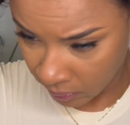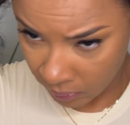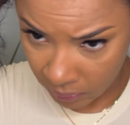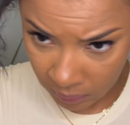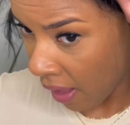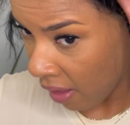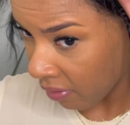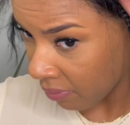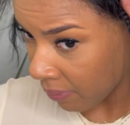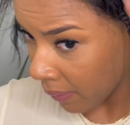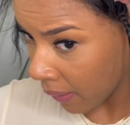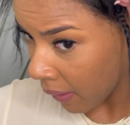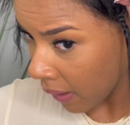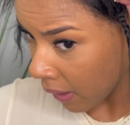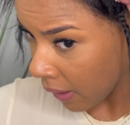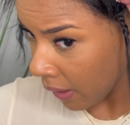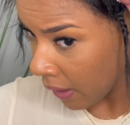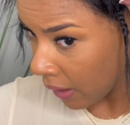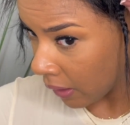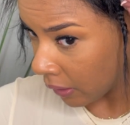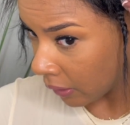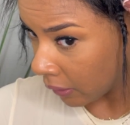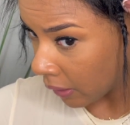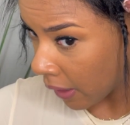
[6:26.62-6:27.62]
I've been getting
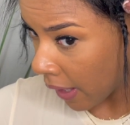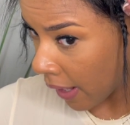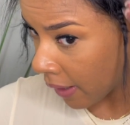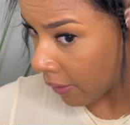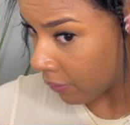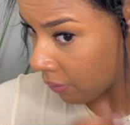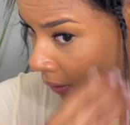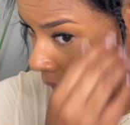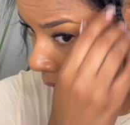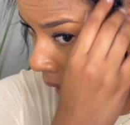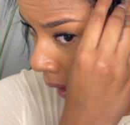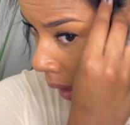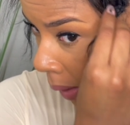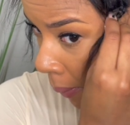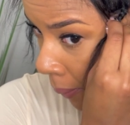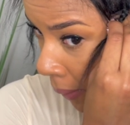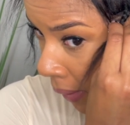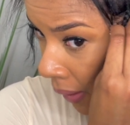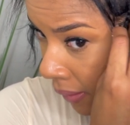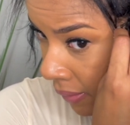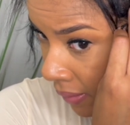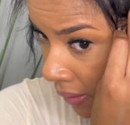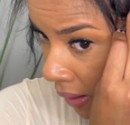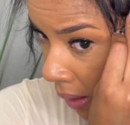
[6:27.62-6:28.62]
a lot of
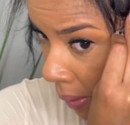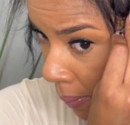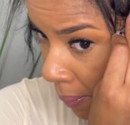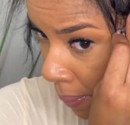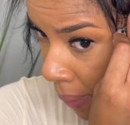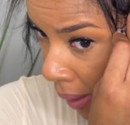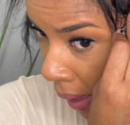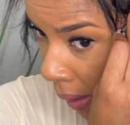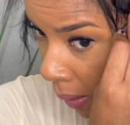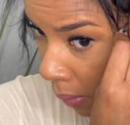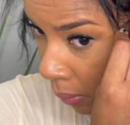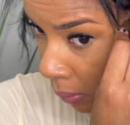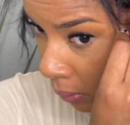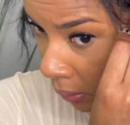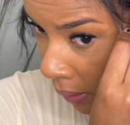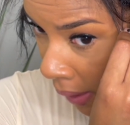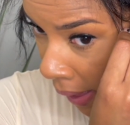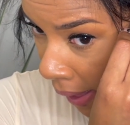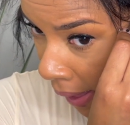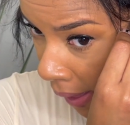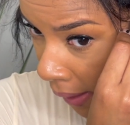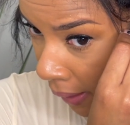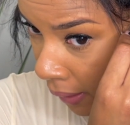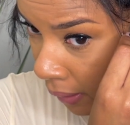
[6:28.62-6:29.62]
comments about
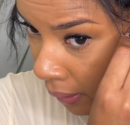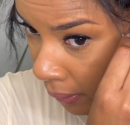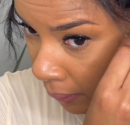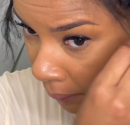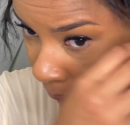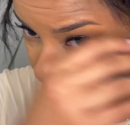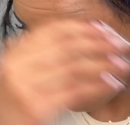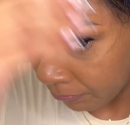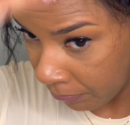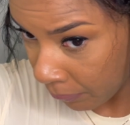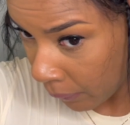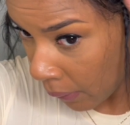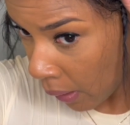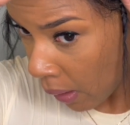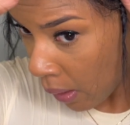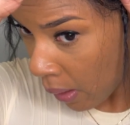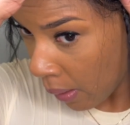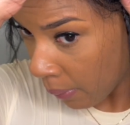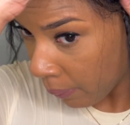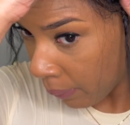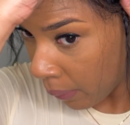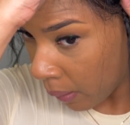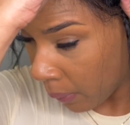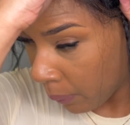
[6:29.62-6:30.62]
like
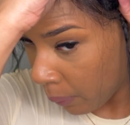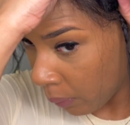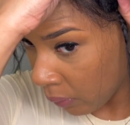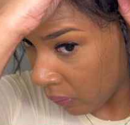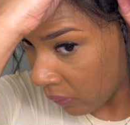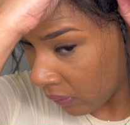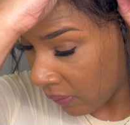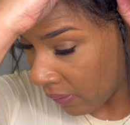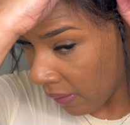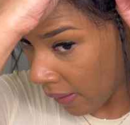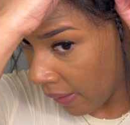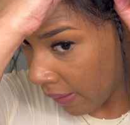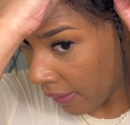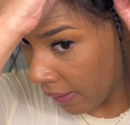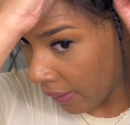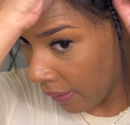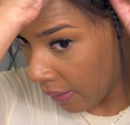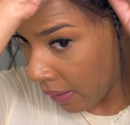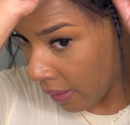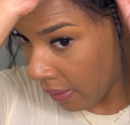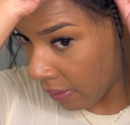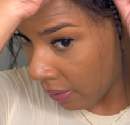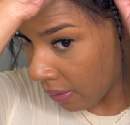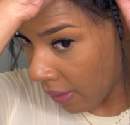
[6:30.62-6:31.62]
people
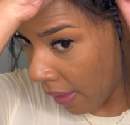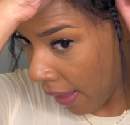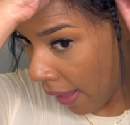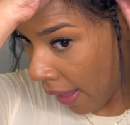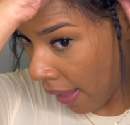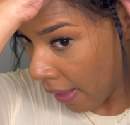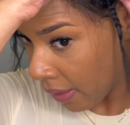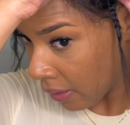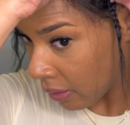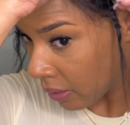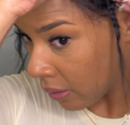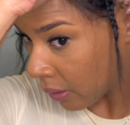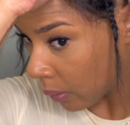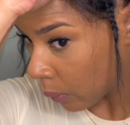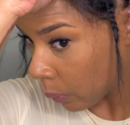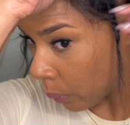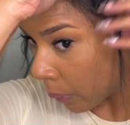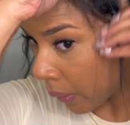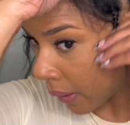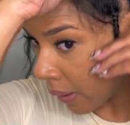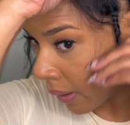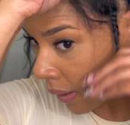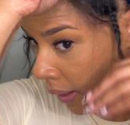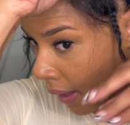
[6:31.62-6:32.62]
saying that their
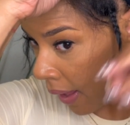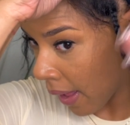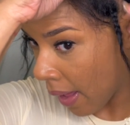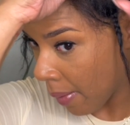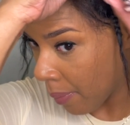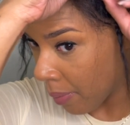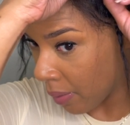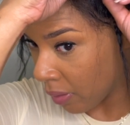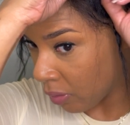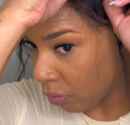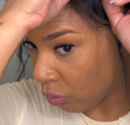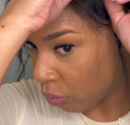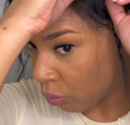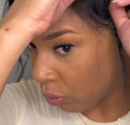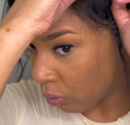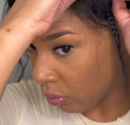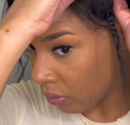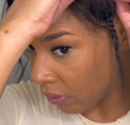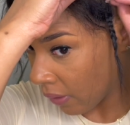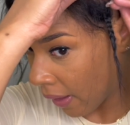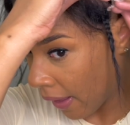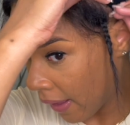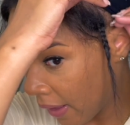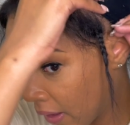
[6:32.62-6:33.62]
wig cap is too
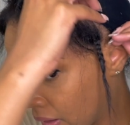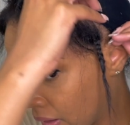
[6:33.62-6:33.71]
tight,